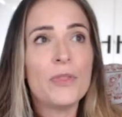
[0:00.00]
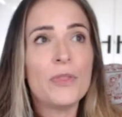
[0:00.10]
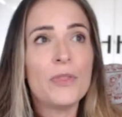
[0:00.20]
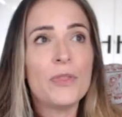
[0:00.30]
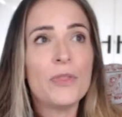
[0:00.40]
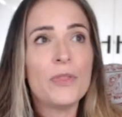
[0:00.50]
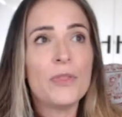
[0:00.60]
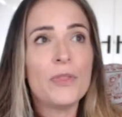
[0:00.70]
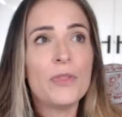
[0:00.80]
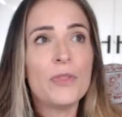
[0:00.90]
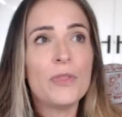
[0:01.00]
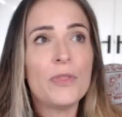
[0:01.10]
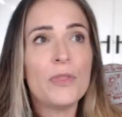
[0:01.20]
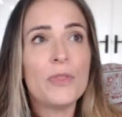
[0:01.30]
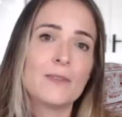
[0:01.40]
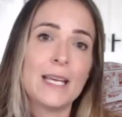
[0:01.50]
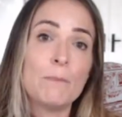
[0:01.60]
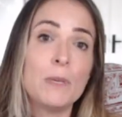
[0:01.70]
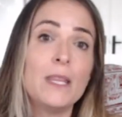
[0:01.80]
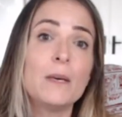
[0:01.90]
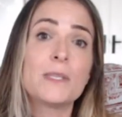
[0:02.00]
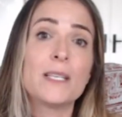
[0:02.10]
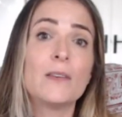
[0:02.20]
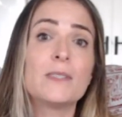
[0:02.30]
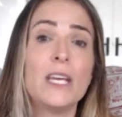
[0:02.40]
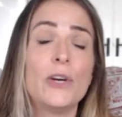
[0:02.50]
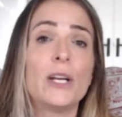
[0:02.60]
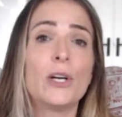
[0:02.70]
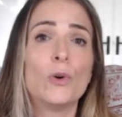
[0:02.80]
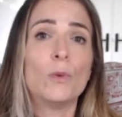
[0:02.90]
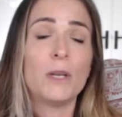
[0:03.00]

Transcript: like they can't express themselves and be themselves here at home.